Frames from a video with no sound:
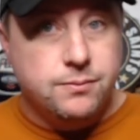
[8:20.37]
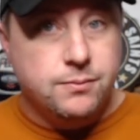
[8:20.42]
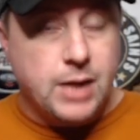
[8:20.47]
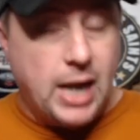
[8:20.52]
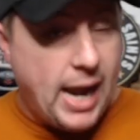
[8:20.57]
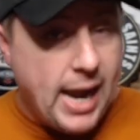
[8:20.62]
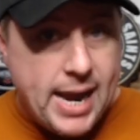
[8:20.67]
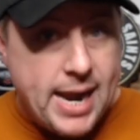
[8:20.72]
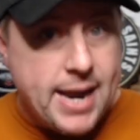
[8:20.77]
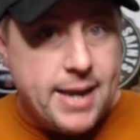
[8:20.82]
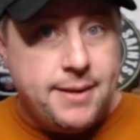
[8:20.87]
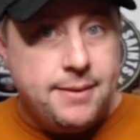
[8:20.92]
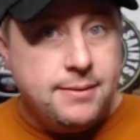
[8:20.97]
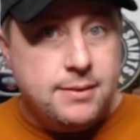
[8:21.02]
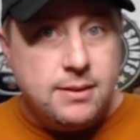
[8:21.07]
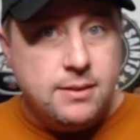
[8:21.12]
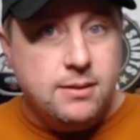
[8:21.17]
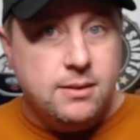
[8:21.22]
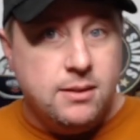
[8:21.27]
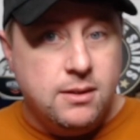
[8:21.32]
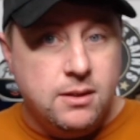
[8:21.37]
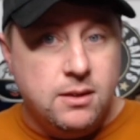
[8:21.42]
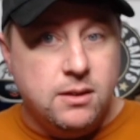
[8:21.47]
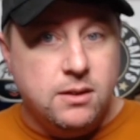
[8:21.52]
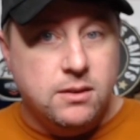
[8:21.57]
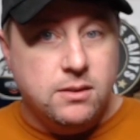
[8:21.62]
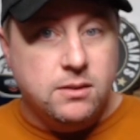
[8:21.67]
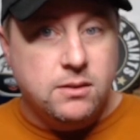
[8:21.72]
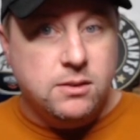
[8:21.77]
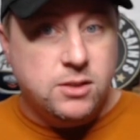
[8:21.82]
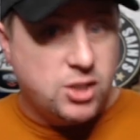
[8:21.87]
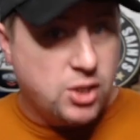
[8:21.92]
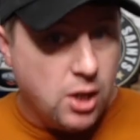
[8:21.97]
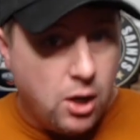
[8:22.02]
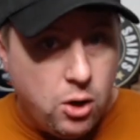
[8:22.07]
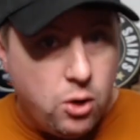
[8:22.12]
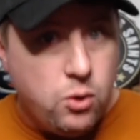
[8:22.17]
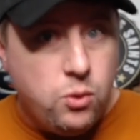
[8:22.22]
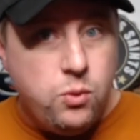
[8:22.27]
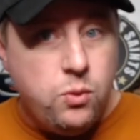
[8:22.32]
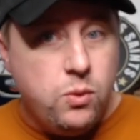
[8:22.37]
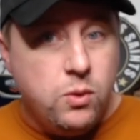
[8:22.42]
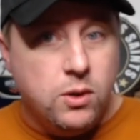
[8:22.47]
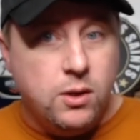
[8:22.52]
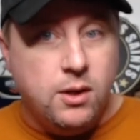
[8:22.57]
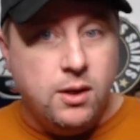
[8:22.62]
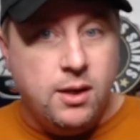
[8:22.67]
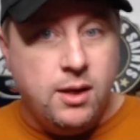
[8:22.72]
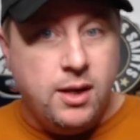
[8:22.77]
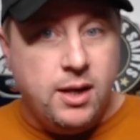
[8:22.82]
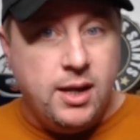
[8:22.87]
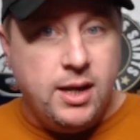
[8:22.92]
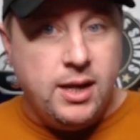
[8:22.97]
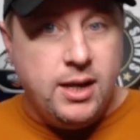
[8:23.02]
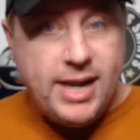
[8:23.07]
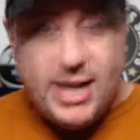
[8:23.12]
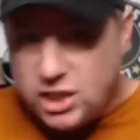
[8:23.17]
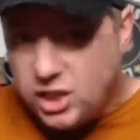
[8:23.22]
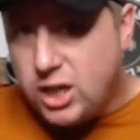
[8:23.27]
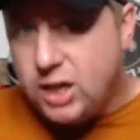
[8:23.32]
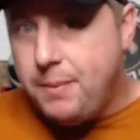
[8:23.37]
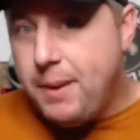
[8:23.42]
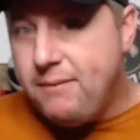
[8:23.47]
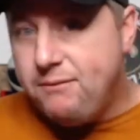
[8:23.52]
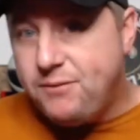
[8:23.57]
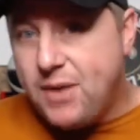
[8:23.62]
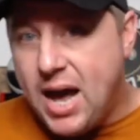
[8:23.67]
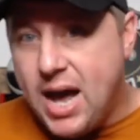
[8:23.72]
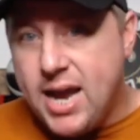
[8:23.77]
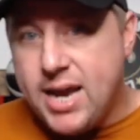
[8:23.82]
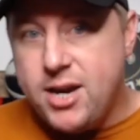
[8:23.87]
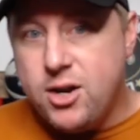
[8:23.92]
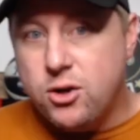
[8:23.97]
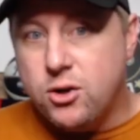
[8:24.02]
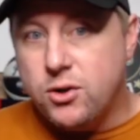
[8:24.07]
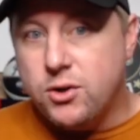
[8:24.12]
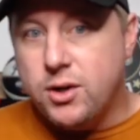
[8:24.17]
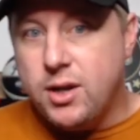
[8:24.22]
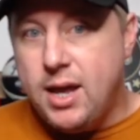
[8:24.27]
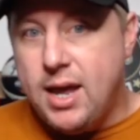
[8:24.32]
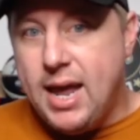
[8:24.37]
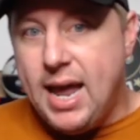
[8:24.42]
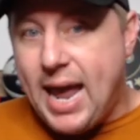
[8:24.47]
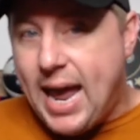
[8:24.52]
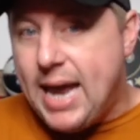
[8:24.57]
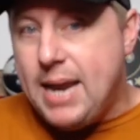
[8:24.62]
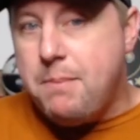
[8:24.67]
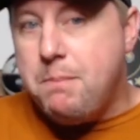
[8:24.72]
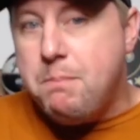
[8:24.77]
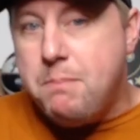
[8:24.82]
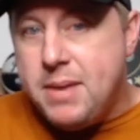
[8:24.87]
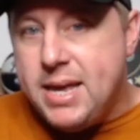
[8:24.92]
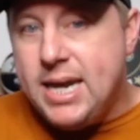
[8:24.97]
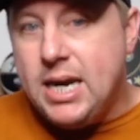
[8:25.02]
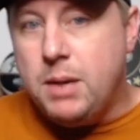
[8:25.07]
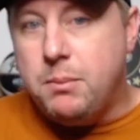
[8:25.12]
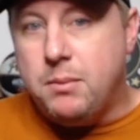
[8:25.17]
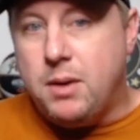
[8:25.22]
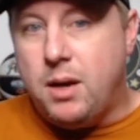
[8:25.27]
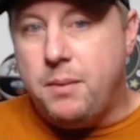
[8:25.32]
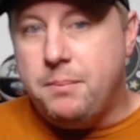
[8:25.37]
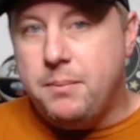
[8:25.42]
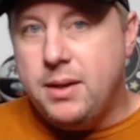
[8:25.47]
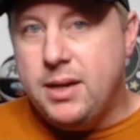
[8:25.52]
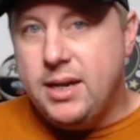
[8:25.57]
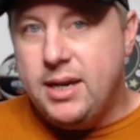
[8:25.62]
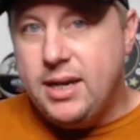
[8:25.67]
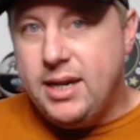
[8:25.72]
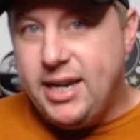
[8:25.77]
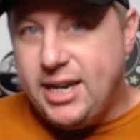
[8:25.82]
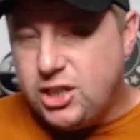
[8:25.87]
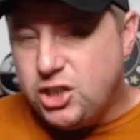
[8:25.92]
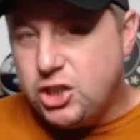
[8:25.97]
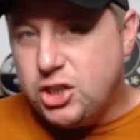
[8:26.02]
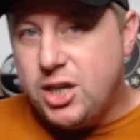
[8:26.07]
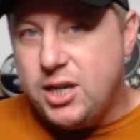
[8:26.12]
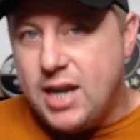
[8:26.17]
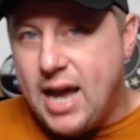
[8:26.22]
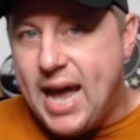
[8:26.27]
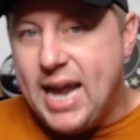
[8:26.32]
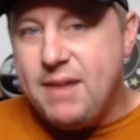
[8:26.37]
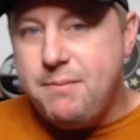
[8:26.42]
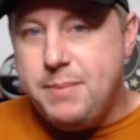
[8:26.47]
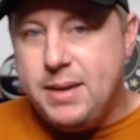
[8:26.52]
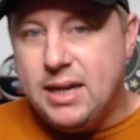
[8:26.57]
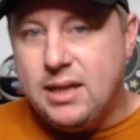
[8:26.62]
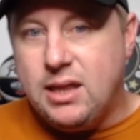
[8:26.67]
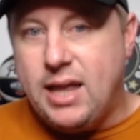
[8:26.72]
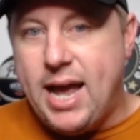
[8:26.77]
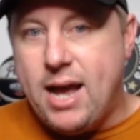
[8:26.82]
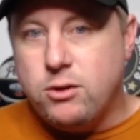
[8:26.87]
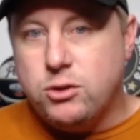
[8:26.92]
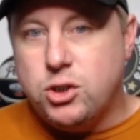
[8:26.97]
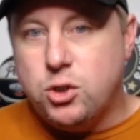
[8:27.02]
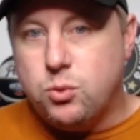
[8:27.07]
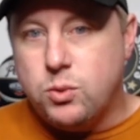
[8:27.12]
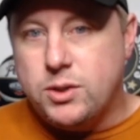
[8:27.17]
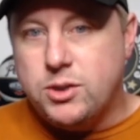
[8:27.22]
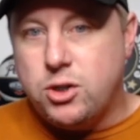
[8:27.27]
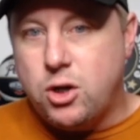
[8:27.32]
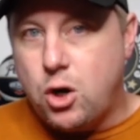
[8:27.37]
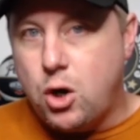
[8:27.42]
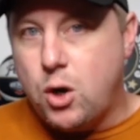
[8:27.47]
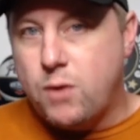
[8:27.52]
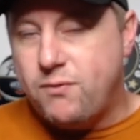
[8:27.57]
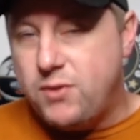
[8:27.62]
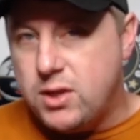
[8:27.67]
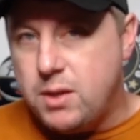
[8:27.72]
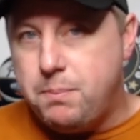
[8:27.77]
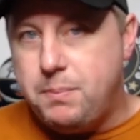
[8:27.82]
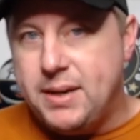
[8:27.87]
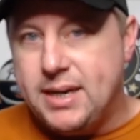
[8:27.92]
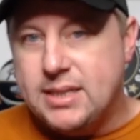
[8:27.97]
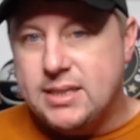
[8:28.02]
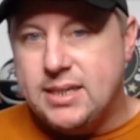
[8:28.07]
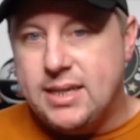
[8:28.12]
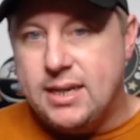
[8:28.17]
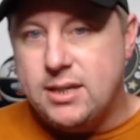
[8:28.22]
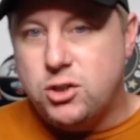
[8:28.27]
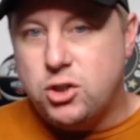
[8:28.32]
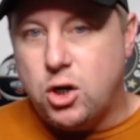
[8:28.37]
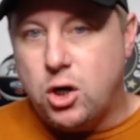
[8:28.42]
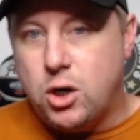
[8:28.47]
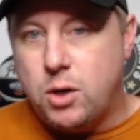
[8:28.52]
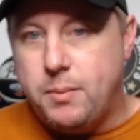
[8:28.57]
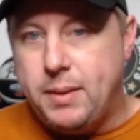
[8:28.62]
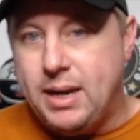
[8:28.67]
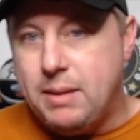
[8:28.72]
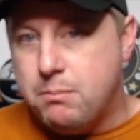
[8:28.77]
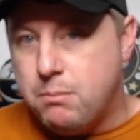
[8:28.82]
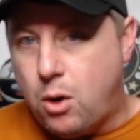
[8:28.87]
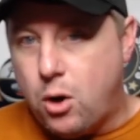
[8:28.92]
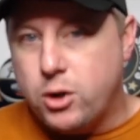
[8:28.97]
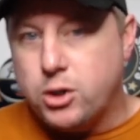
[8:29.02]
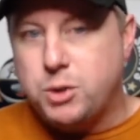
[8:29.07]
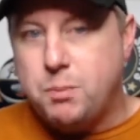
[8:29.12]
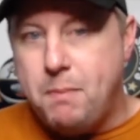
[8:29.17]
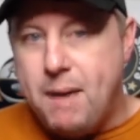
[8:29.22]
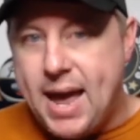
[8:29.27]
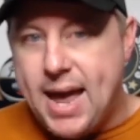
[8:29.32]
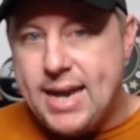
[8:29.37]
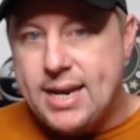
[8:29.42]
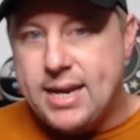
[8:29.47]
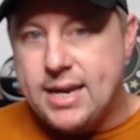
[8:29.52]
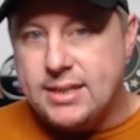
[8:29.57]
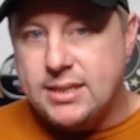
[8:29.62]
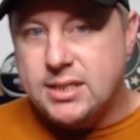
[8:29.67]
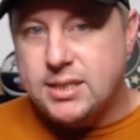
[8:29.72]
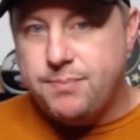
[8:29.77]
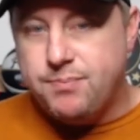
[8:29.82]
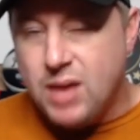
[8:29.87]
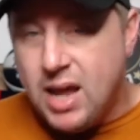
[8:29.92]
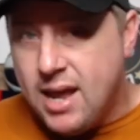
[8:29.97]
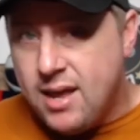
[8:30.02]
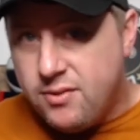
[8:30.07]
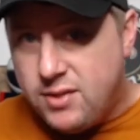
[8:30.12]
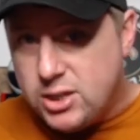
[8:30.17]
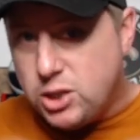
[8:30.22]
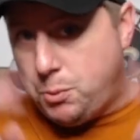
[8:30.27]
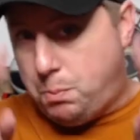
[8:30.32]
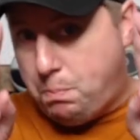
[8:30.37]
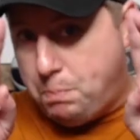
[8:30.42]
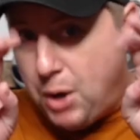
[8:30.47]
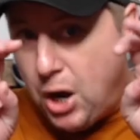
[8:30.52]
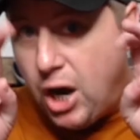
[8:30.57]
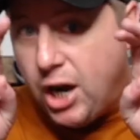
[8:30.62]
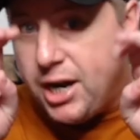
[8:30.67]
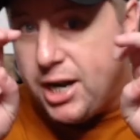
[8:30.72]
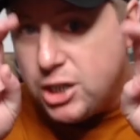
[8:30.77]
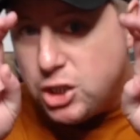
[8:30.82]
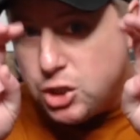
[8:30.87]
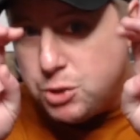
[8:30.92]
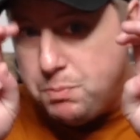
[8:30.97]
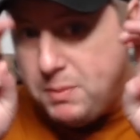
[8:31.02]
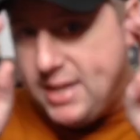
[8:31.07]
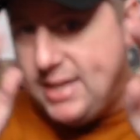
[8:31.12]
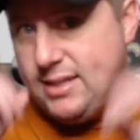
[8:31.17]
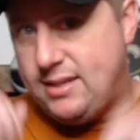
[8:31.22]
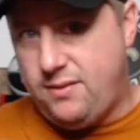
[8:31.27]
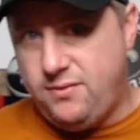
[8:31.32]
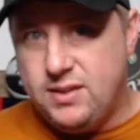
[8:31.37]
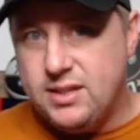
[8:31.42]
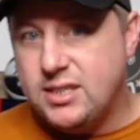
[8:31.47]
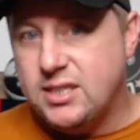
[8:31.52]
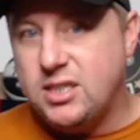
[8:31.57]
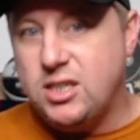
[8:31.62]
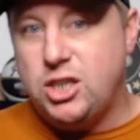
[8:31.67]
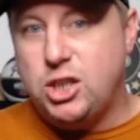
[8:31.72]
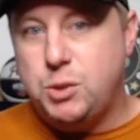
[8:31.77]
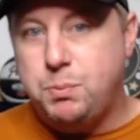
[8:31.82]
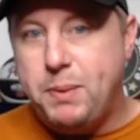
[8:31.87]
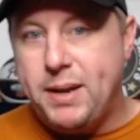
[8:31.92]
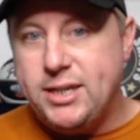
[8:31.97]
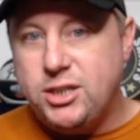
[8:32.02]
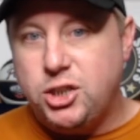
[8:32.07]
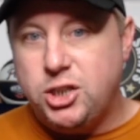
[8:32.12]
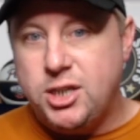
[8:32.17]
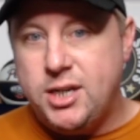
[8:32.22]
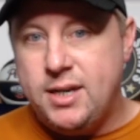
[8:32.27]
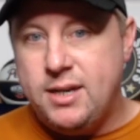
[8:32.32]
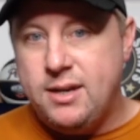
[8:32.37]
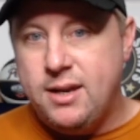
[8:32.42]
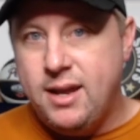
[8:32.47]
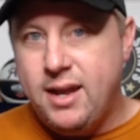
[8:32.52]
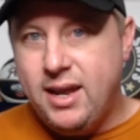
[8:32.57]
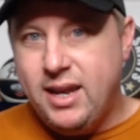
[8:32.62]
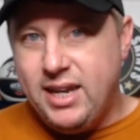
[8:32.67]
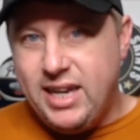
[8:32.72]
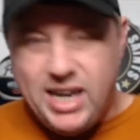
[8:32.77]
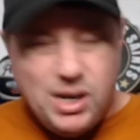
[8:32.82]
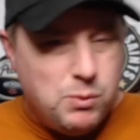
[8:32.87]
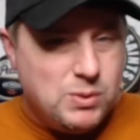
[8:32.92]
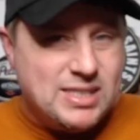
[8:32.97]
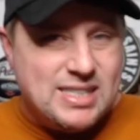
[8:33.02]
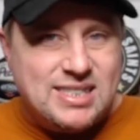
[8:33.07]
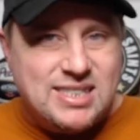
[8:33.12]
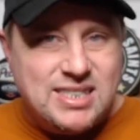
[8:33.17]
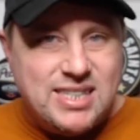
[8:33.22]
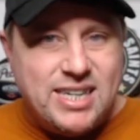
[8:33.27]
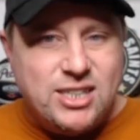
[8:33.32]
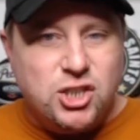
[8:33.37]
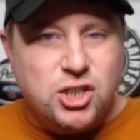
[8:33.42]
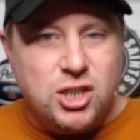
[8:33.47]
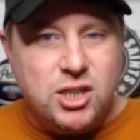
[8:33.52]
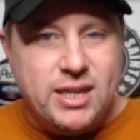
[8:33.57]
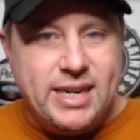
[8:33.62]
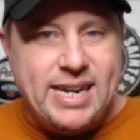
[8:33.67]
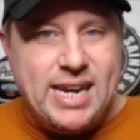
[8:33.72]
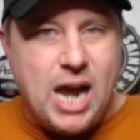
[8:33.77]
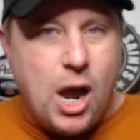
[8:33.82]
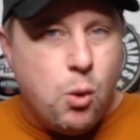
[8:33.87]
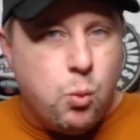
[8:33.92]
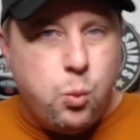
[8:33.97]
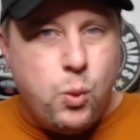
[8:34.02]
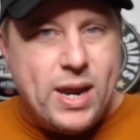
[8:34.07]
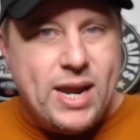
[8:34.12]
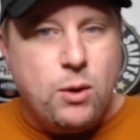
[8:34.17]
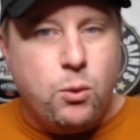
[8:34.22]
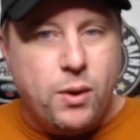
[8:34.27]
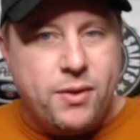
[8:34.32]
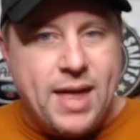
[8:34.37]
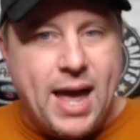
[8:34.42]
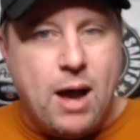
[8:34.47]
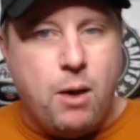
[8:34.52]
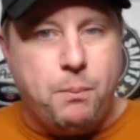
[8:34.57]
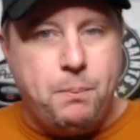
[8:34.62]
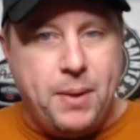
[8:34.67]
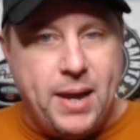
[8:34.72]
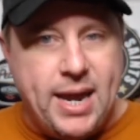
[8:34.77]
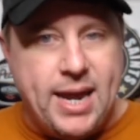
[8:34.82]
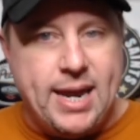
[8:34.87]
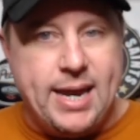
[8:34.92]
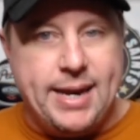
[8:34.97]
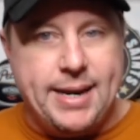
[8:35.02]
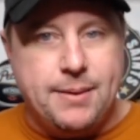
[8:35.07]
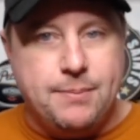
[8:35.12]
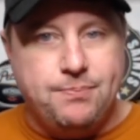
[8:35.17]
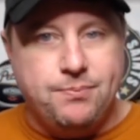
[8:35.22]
And so? He should have been fired. At minimum, he should not have been allowed to return for the Big Ten tournament and March Madness. This punishment, this suspension, it was essentially a week without pay.